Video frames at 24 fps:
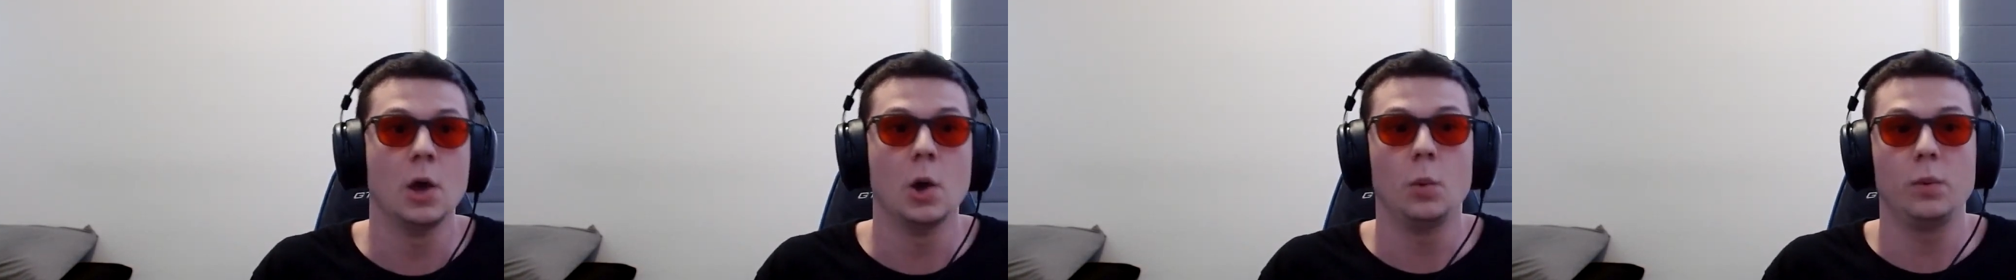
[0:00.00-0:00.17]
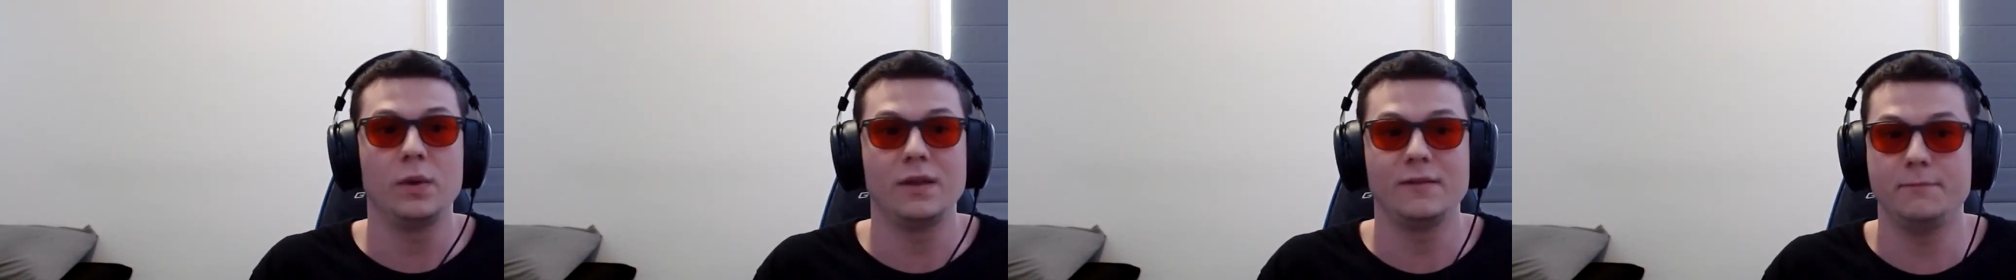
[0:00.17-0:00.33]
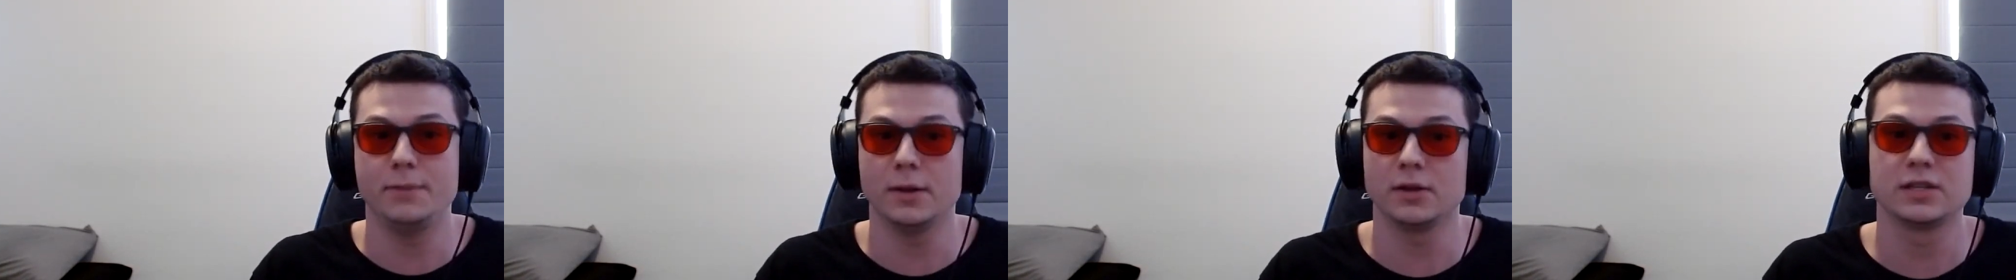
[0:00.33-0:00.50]

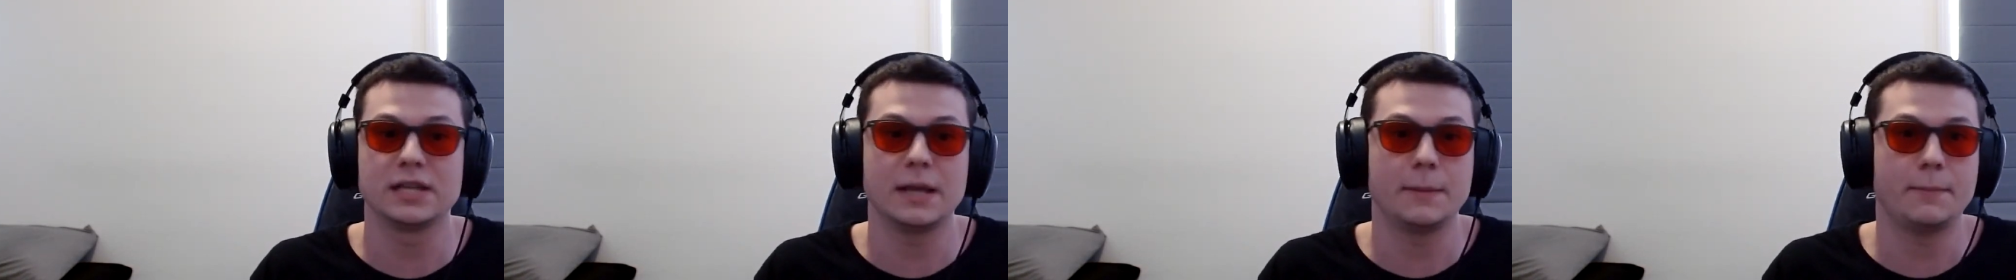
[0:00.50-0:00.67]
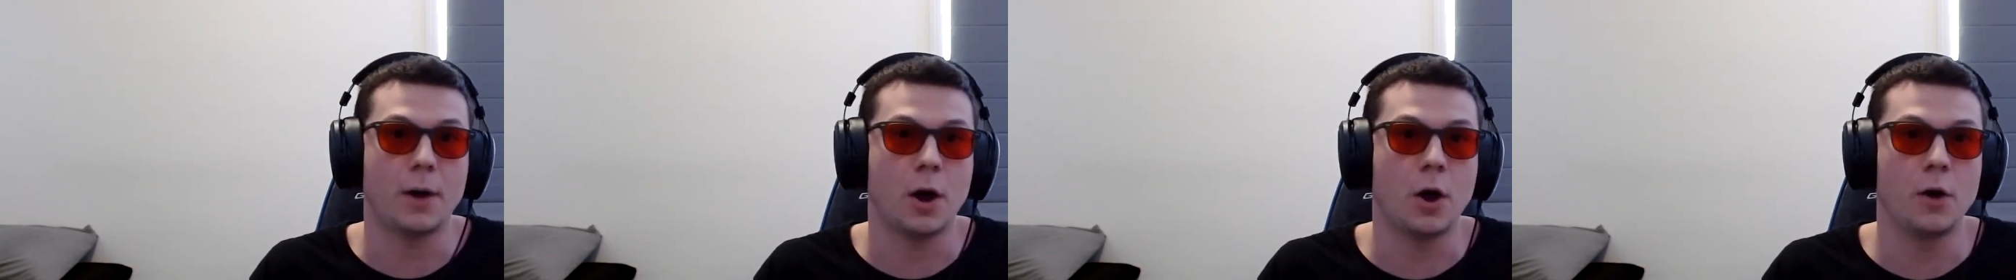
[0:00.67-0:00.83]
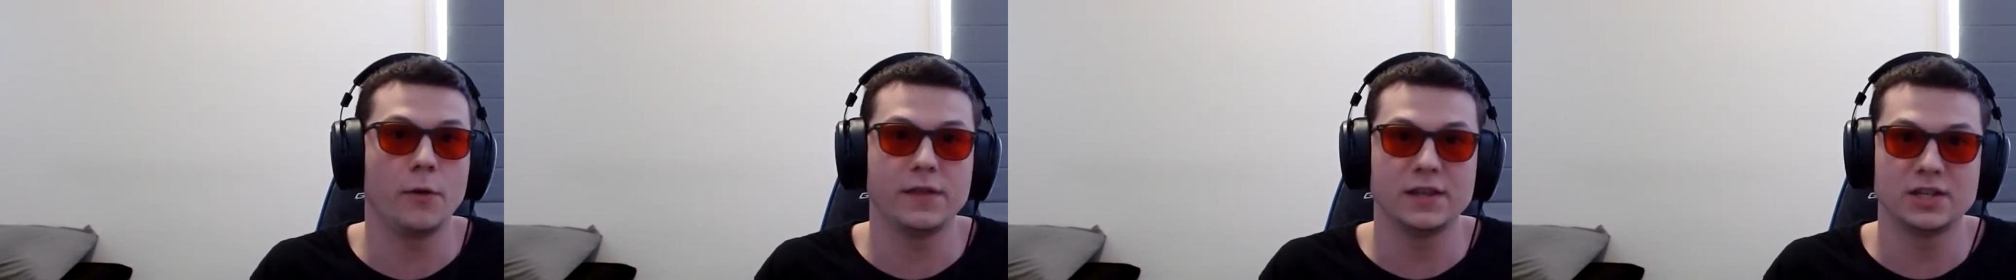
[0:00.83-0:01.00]
we've built up
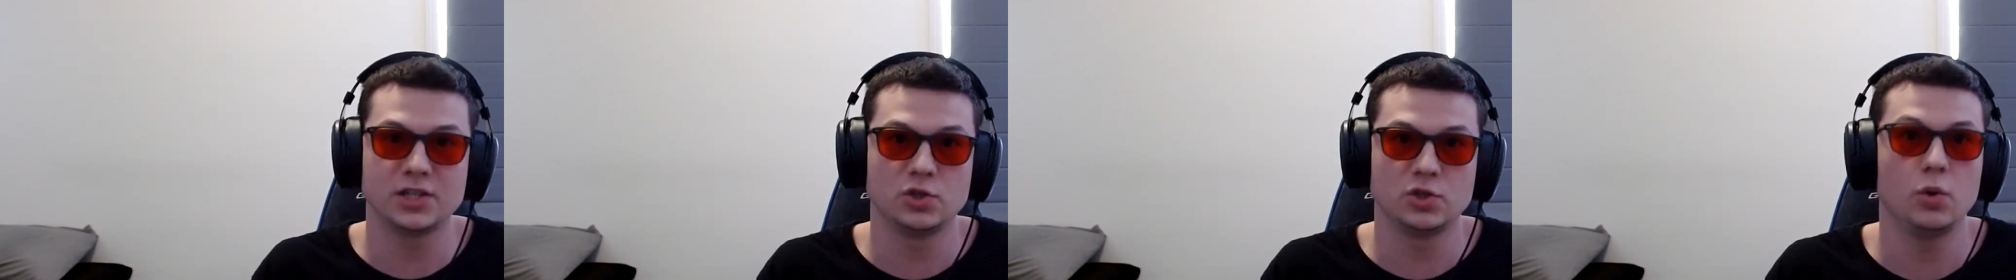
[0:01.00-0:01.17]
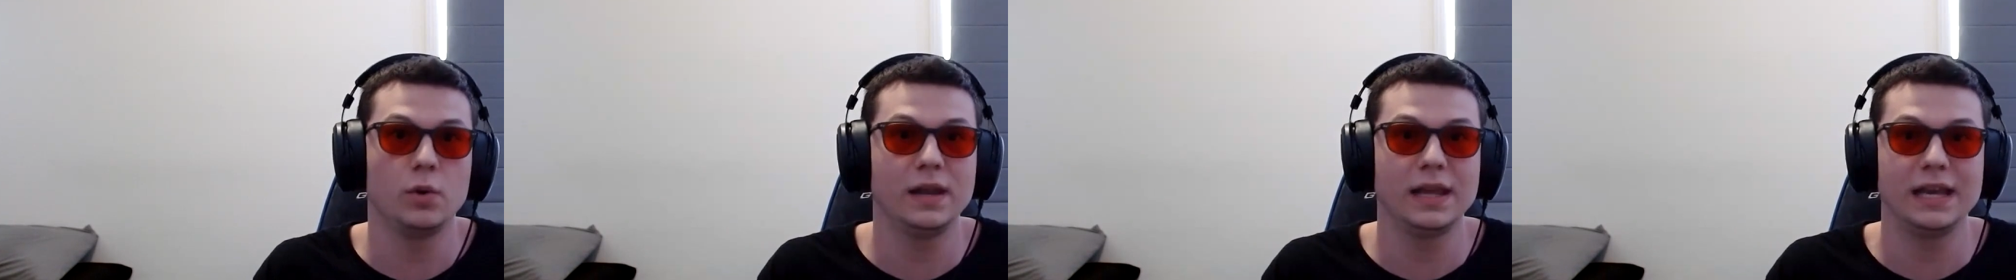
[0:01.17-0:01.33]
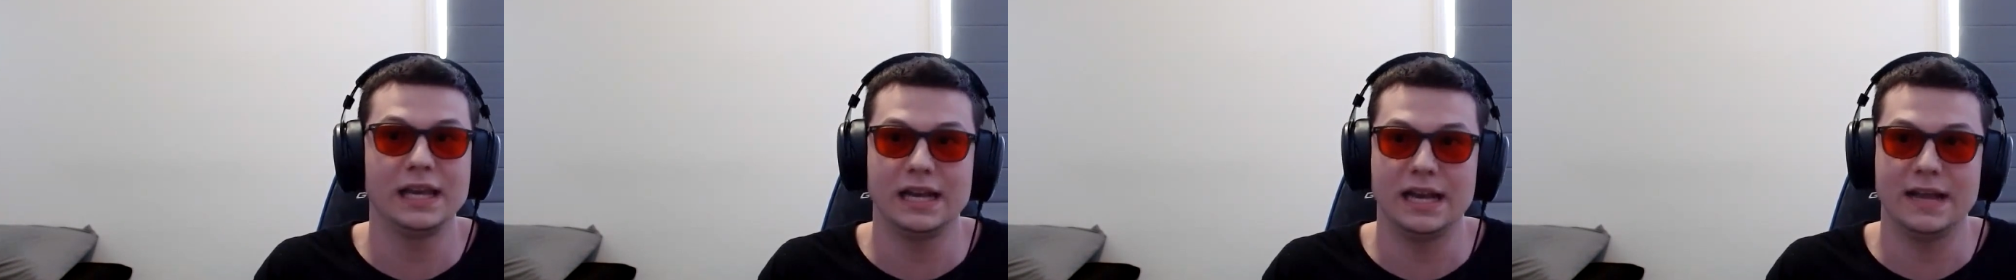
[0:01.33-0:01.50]
all this
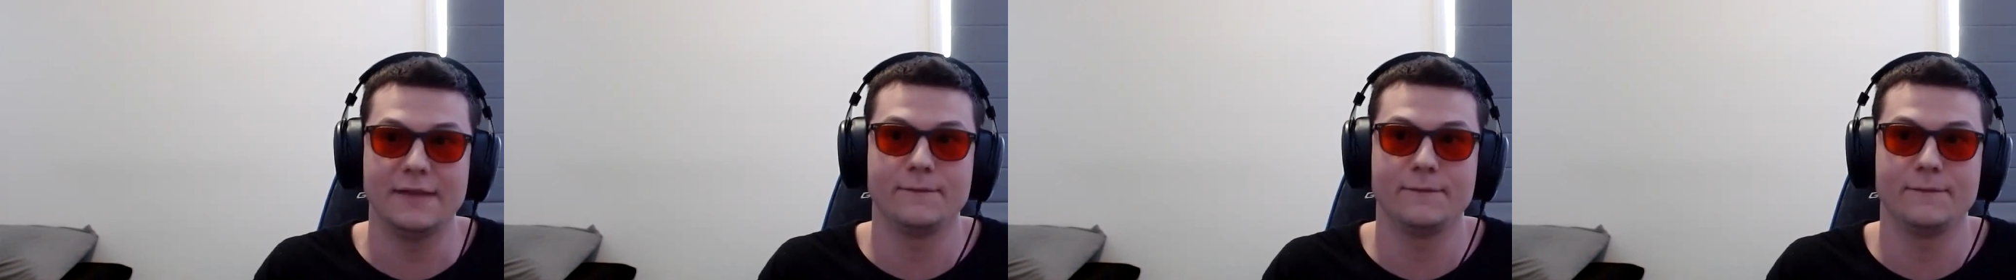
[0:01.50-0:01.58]
tooling and